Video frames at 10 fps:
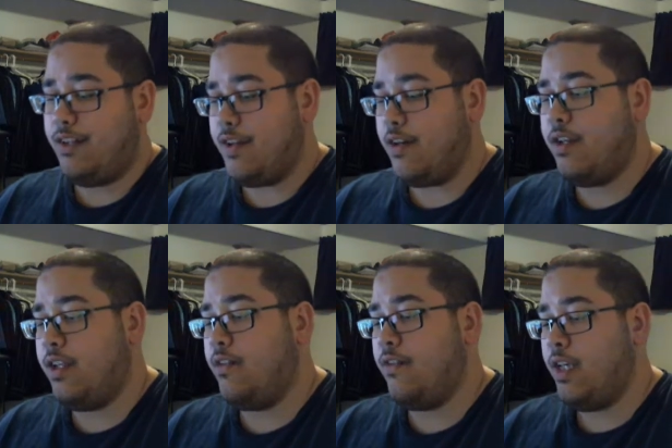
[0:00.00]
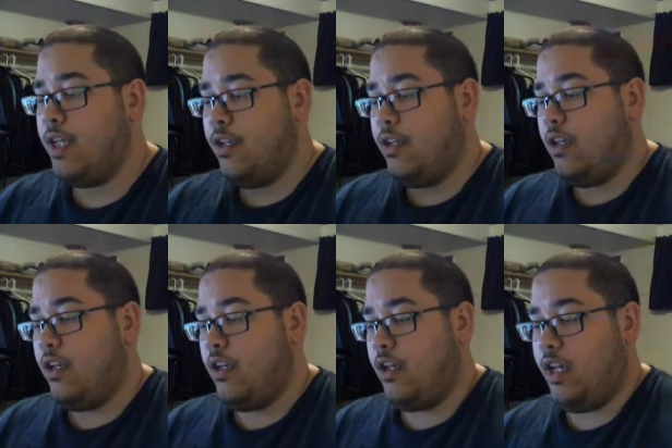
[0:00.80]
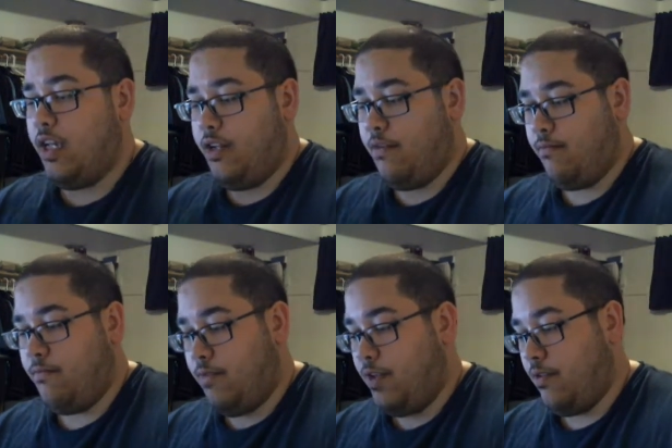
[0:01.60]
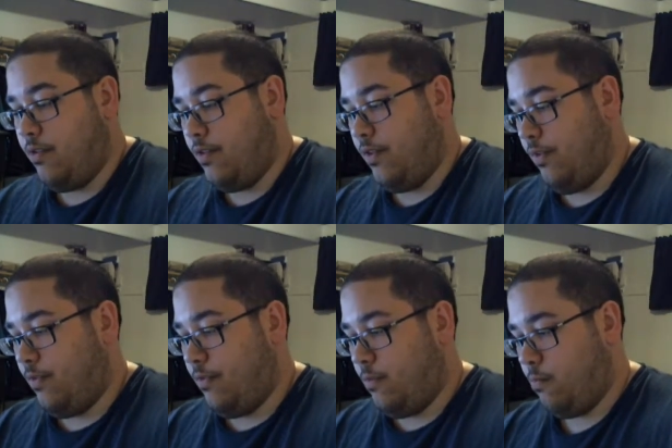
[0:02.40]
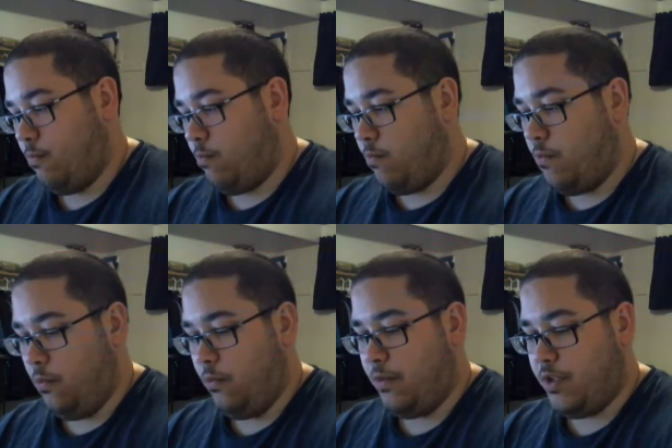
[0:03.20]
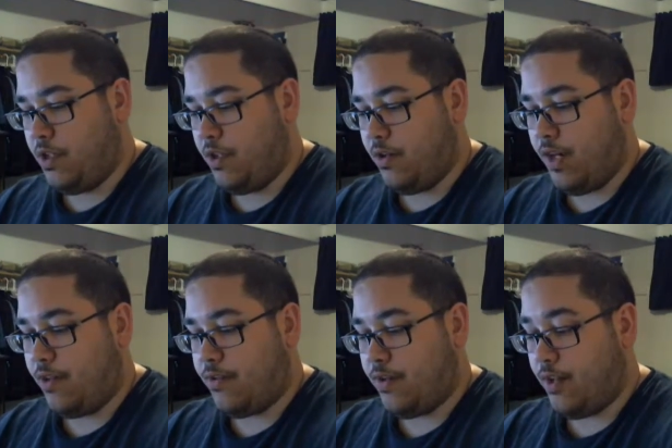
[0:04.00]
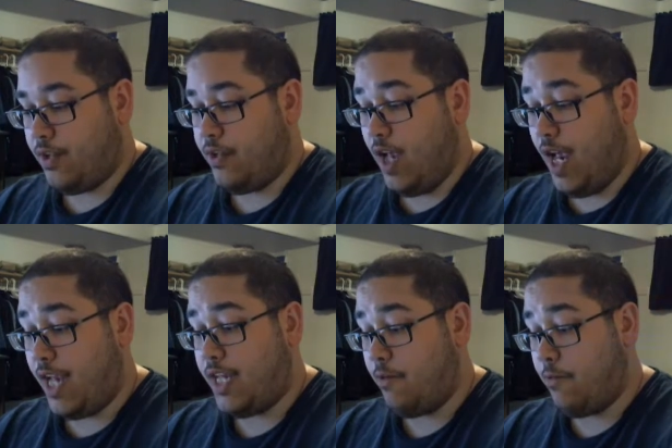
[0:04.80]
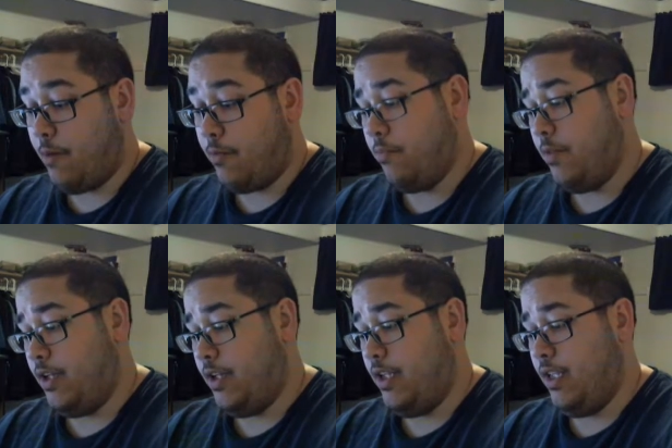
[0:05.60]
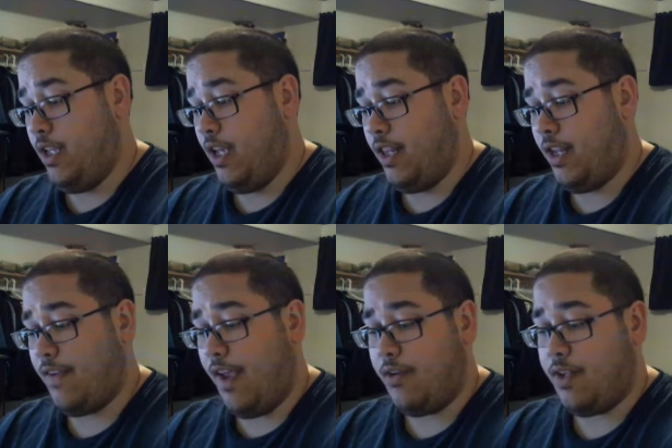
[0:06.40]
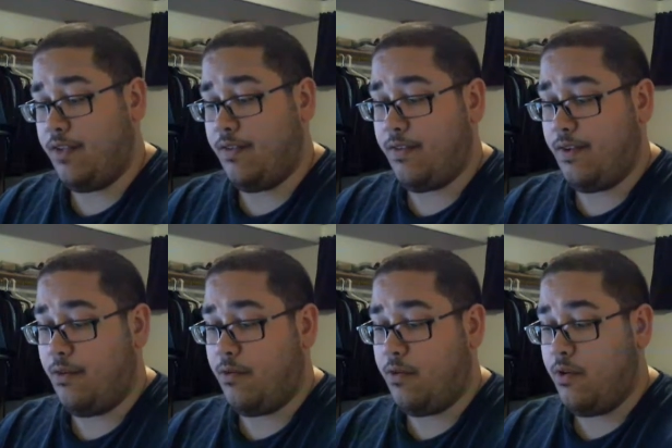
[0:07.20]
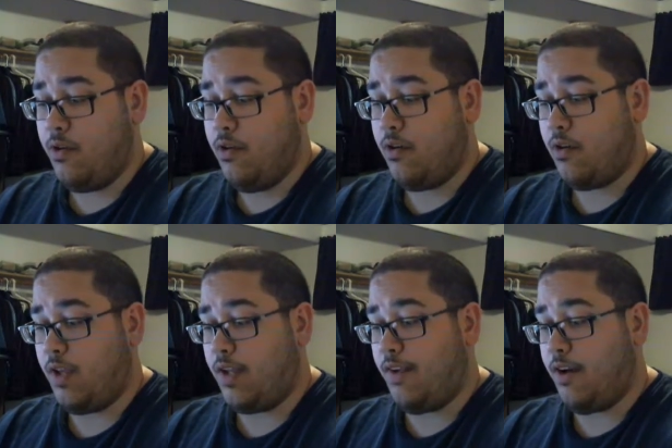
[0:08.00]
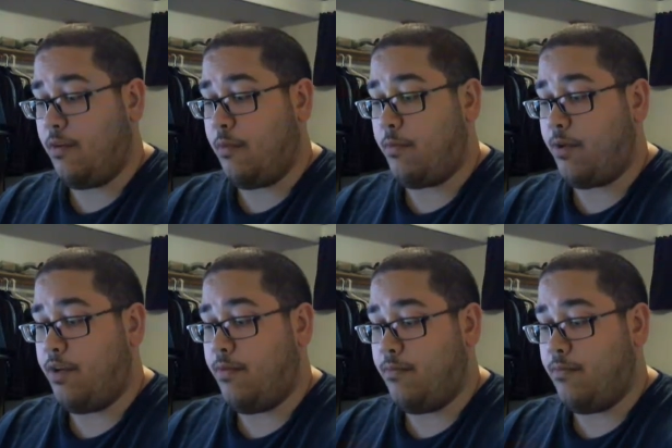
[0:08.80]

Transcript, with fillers: the Tyranids, and you know they're just cool with each other, I guess, or something. I can't remember, but yeah, that's how it is. So, or that's how I remember it.